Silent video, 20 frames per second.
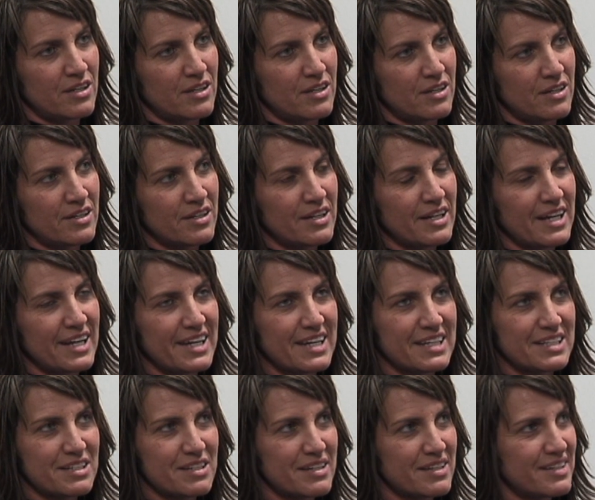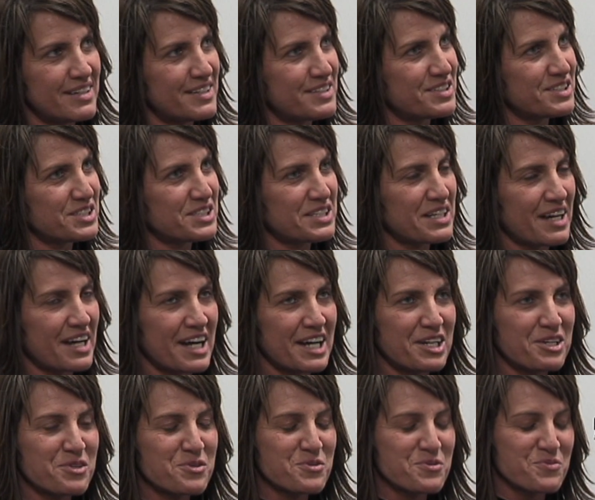Yeah, I
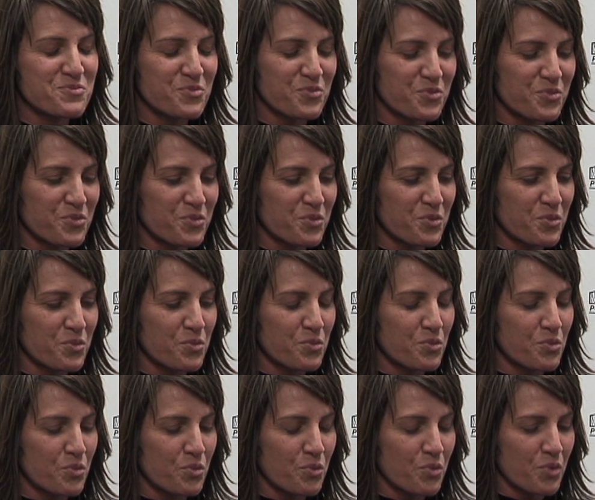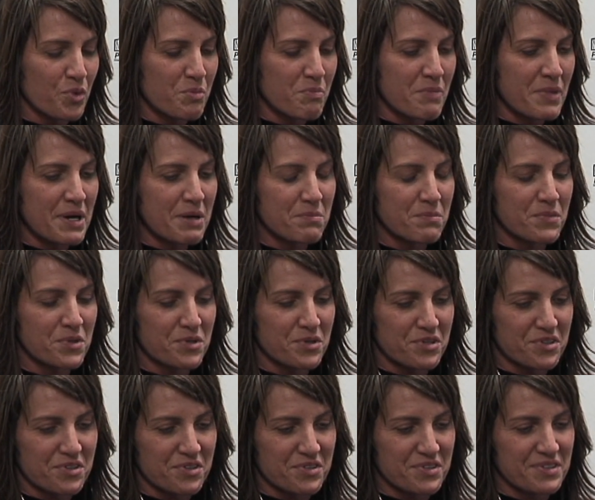don't
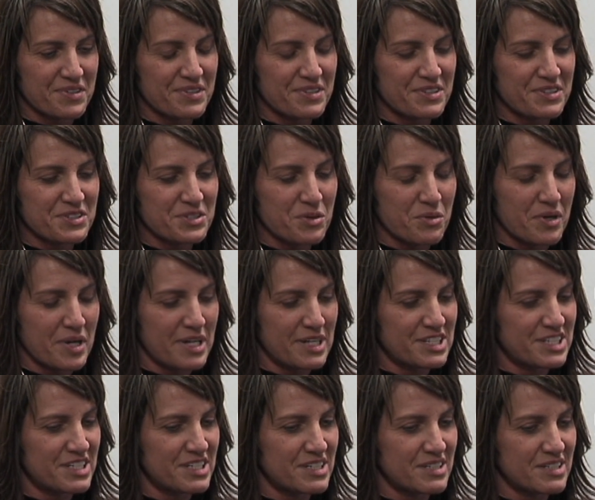remember. So it